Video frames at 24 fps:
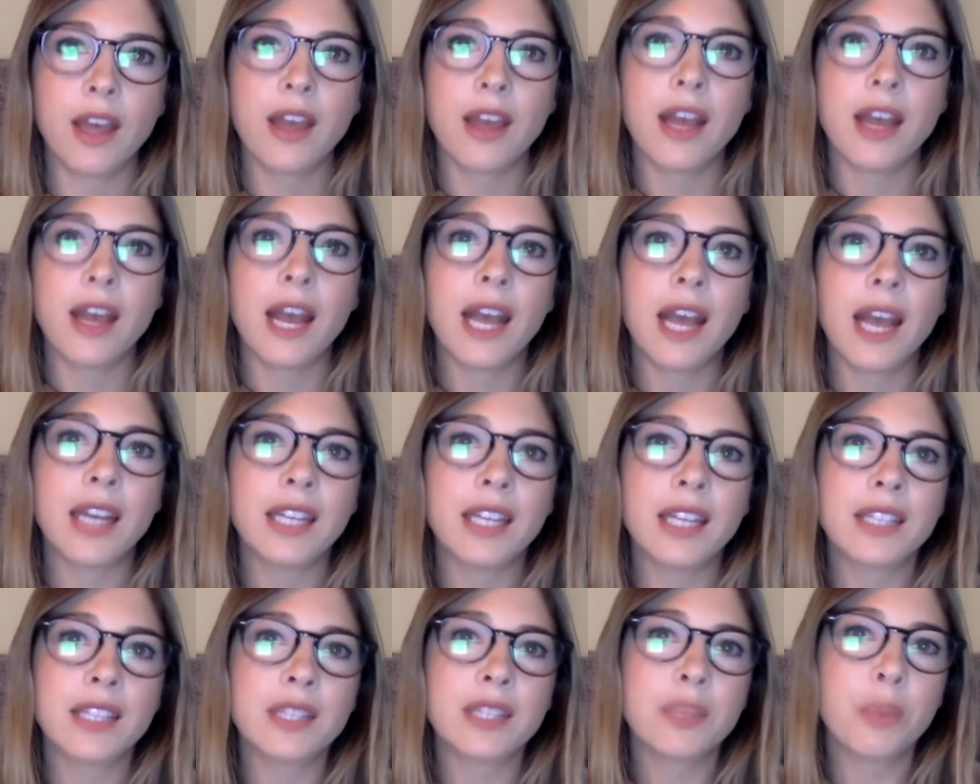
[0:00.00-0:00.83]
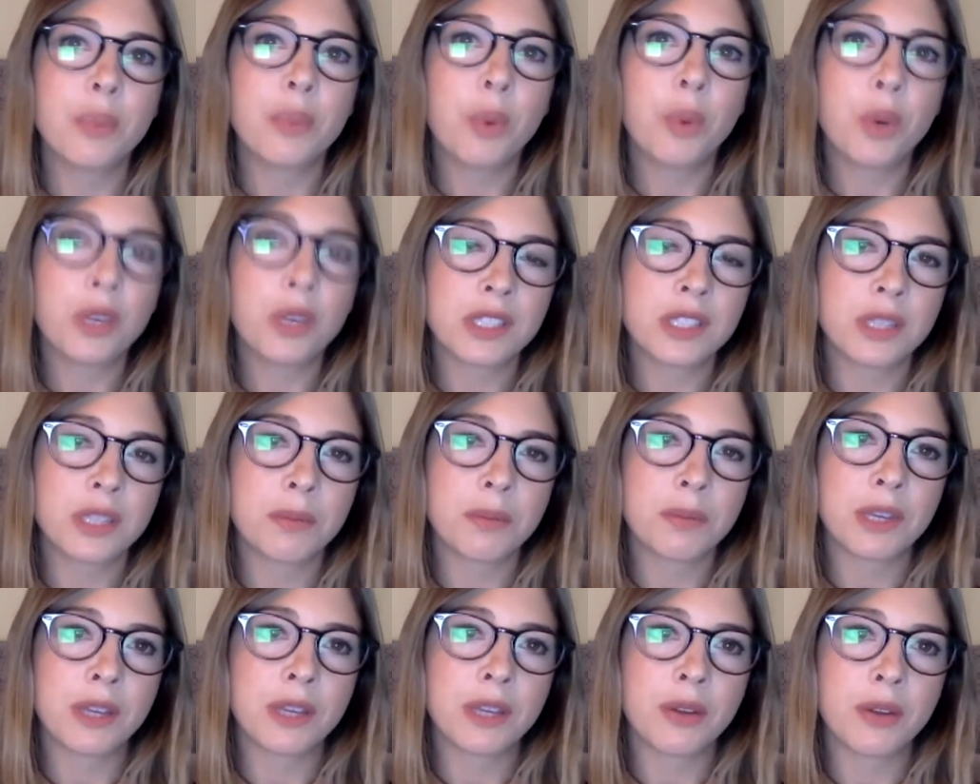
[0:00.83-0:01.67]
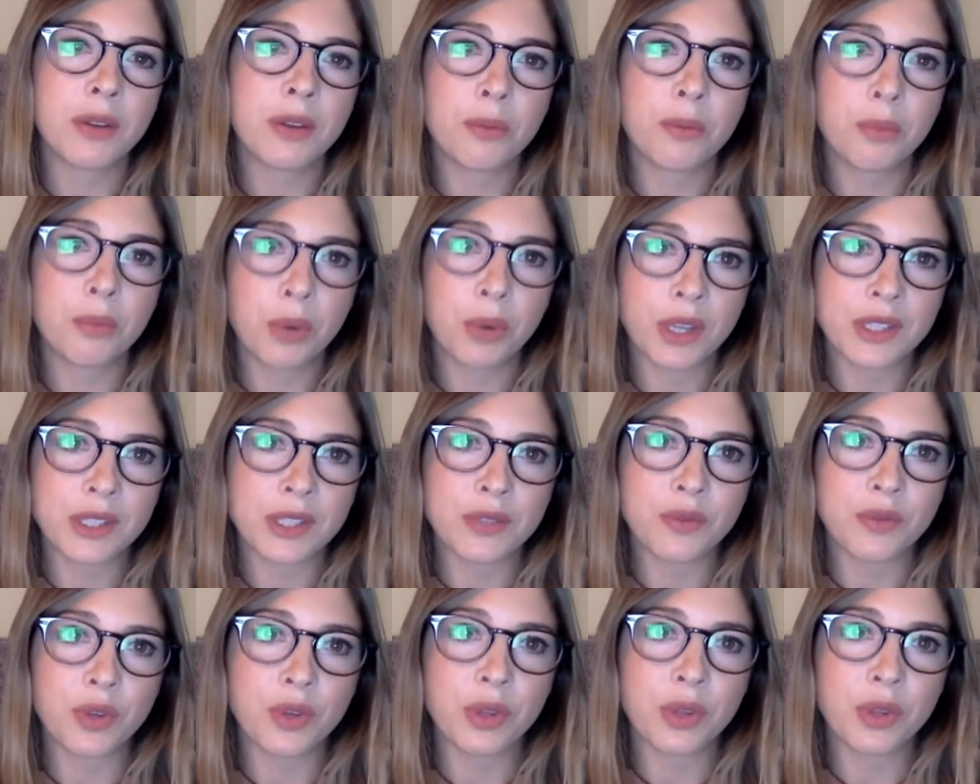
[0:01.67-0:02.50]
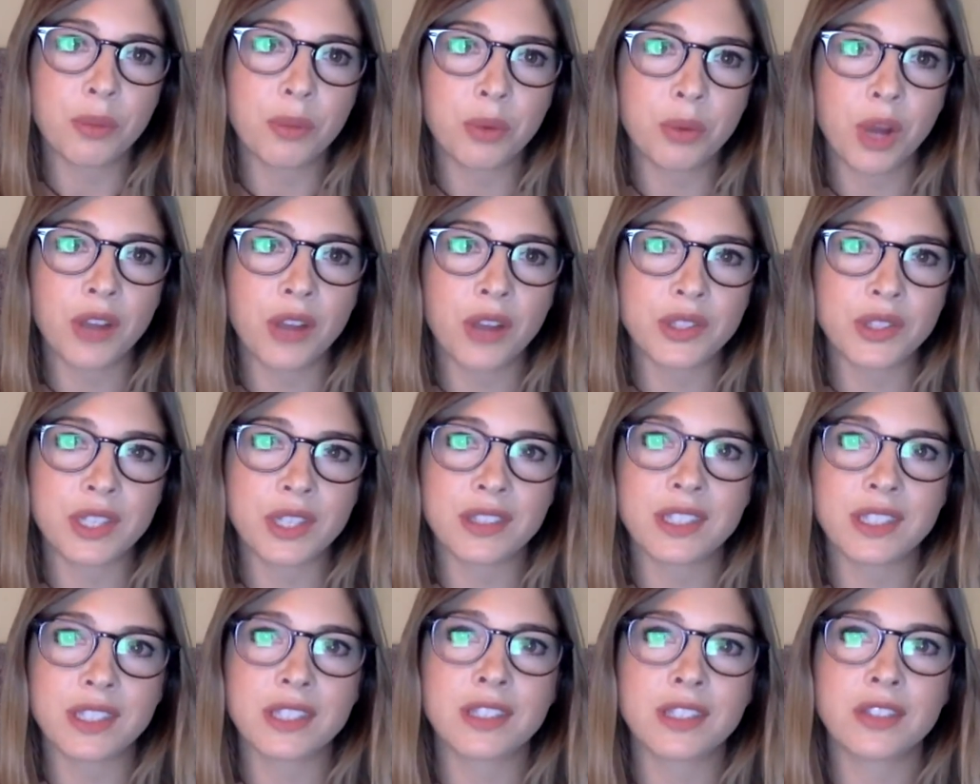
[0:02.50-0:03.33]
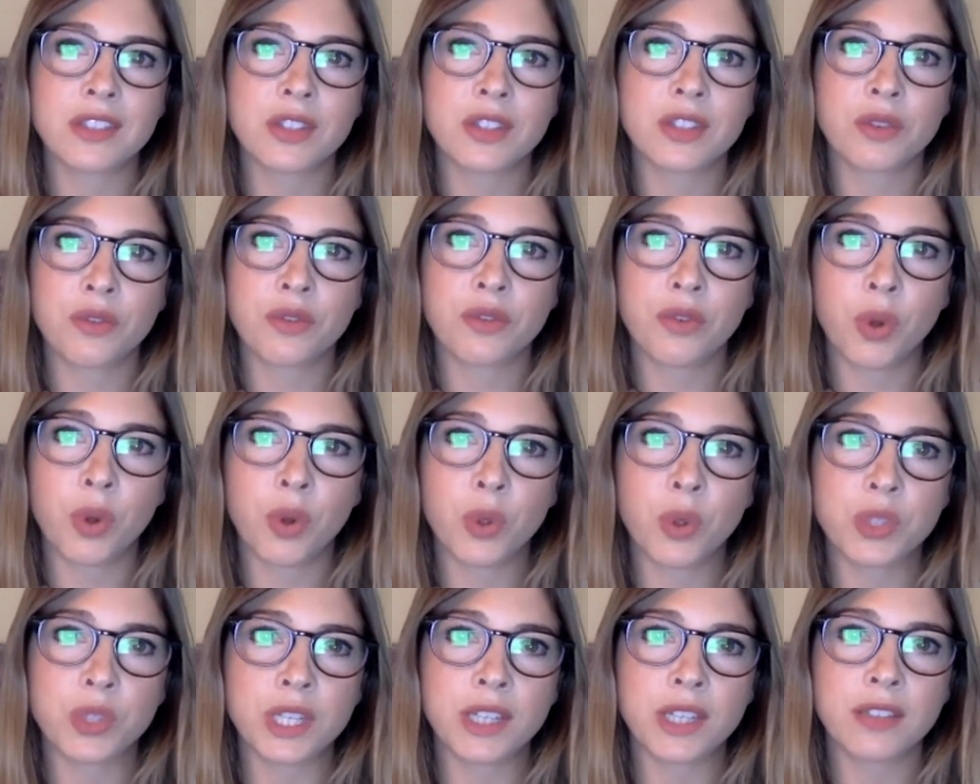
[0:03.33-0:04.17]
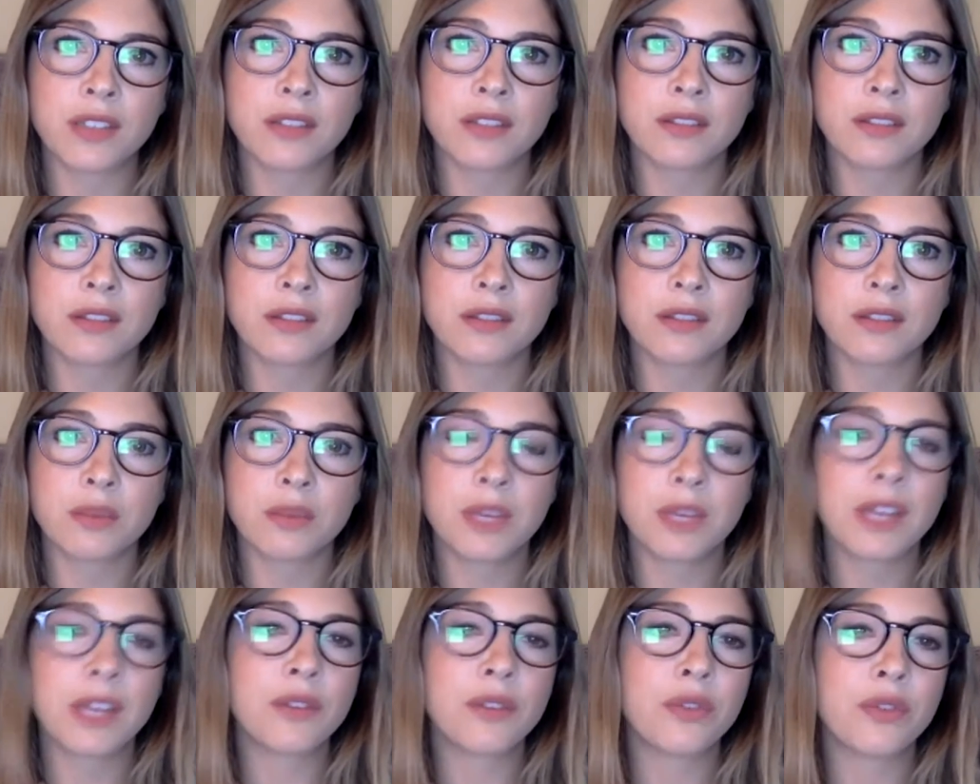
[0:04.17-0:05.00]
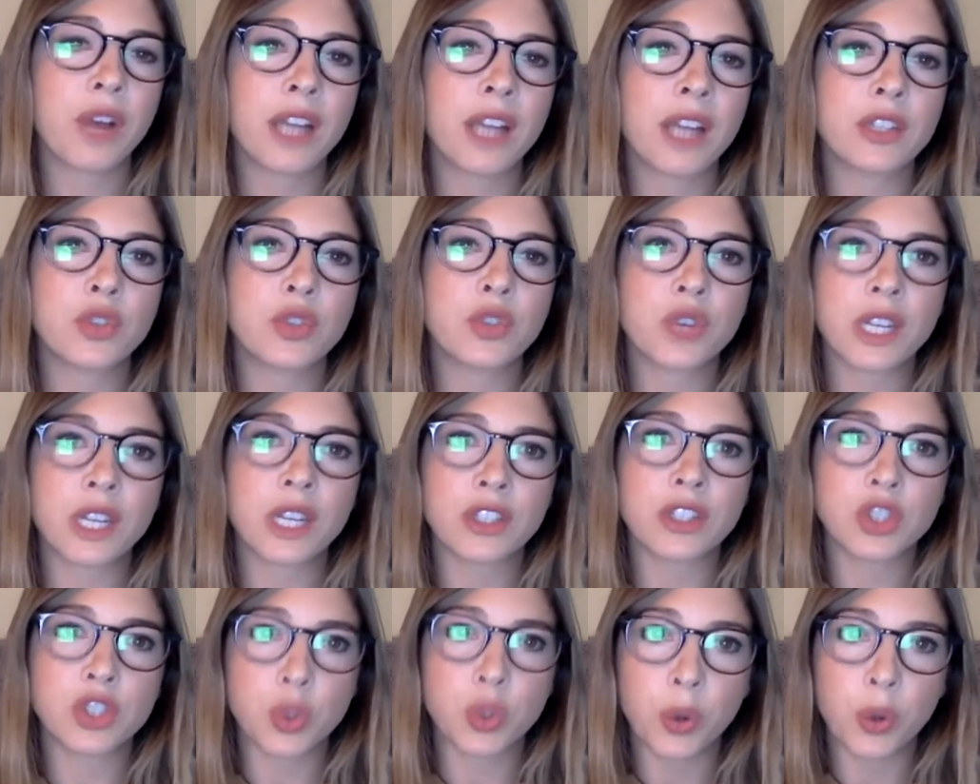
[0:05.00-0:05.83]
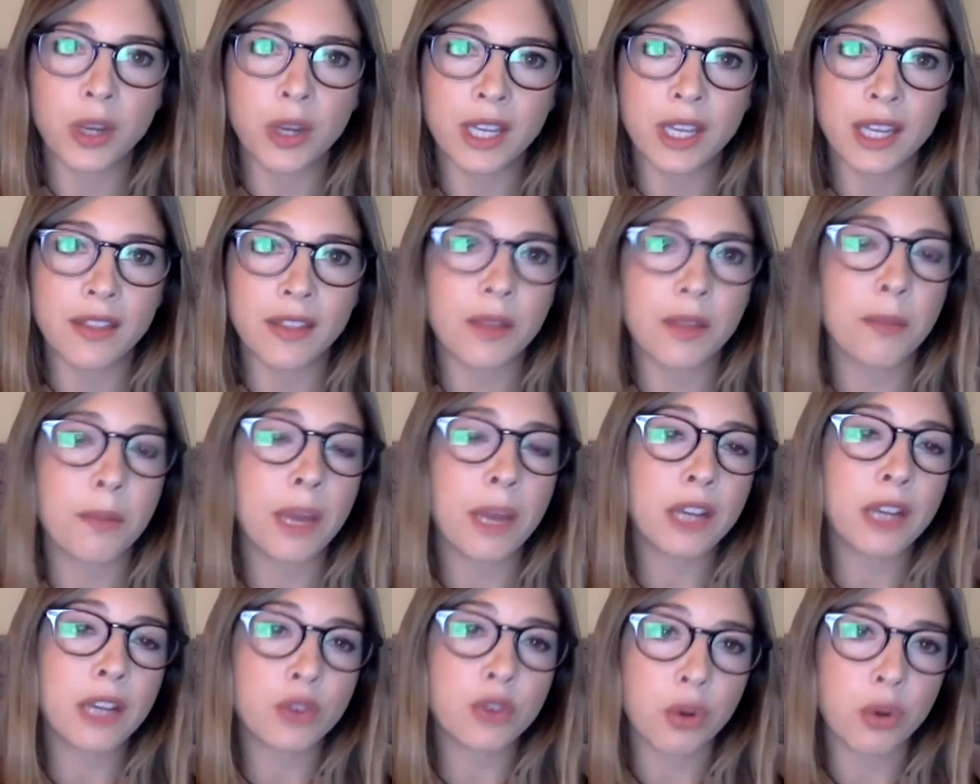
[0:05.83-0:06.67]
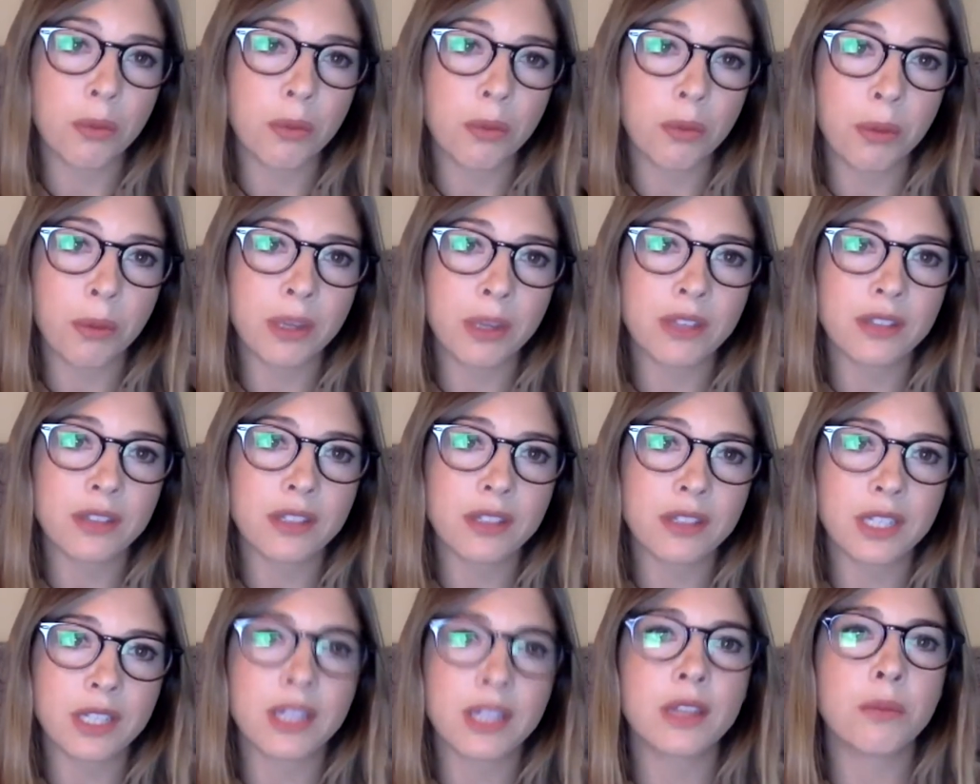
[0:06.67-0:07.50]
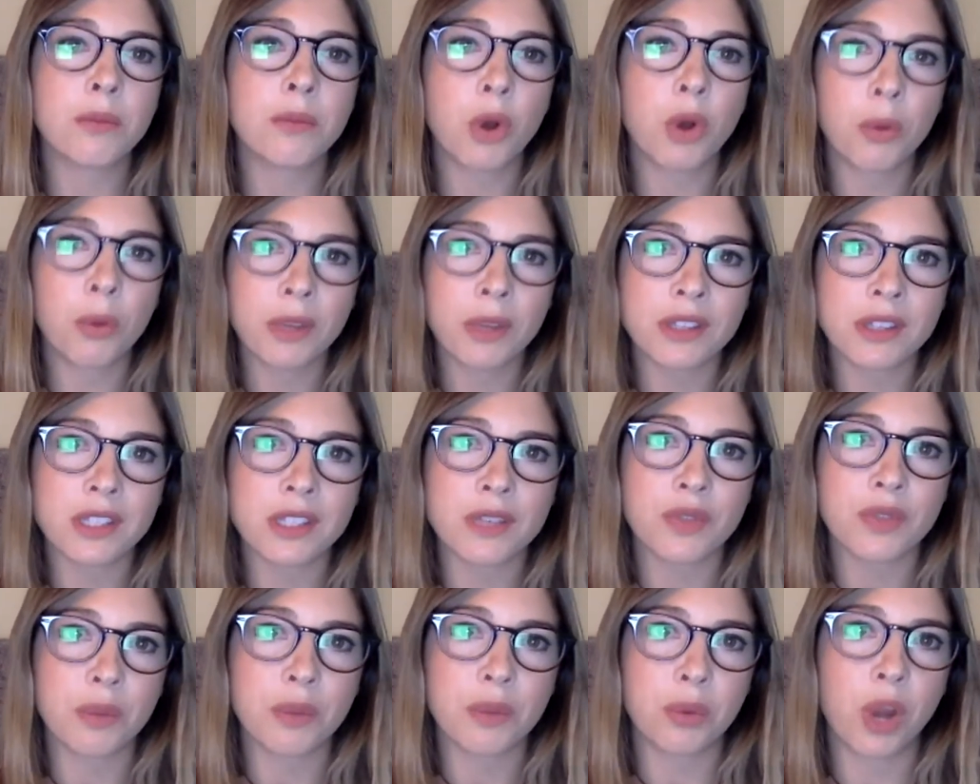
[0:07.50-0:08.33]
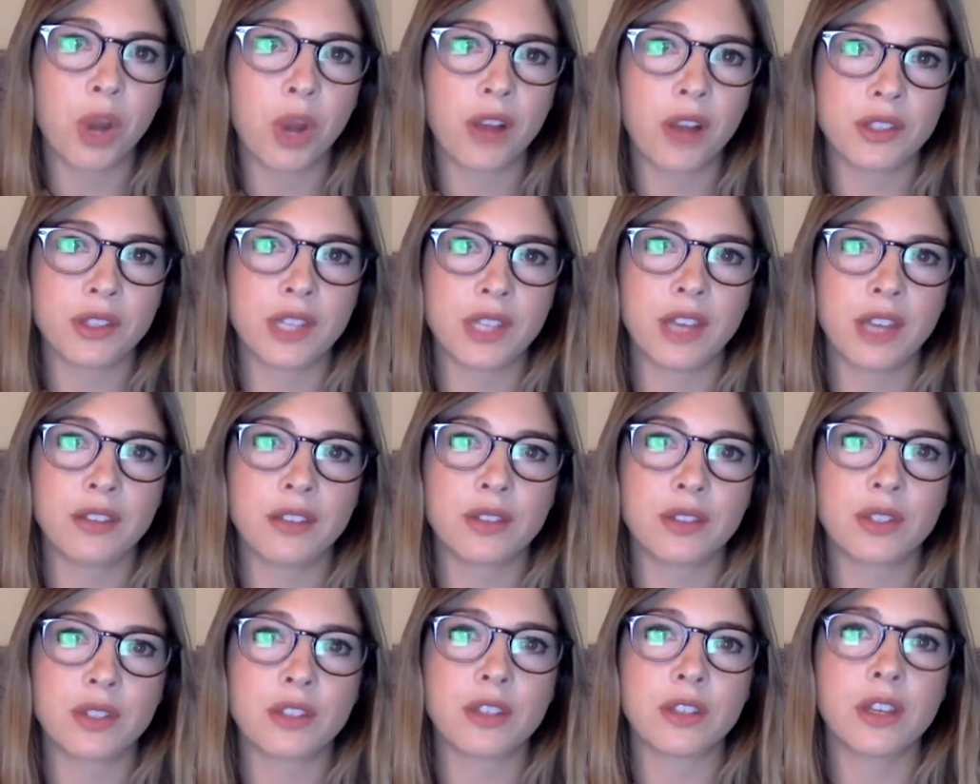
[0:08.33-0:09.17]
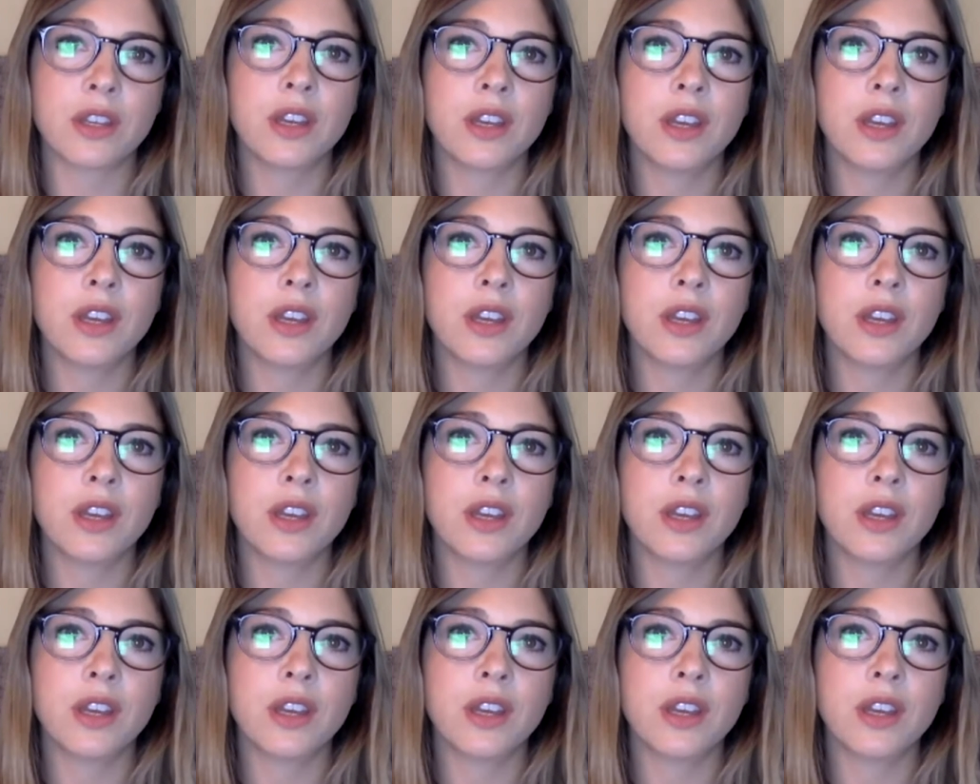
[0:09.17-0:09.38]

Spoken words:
And it's important to be present for the process as it's unfolding. We can find great joy in the micro moments, in the moments of the process.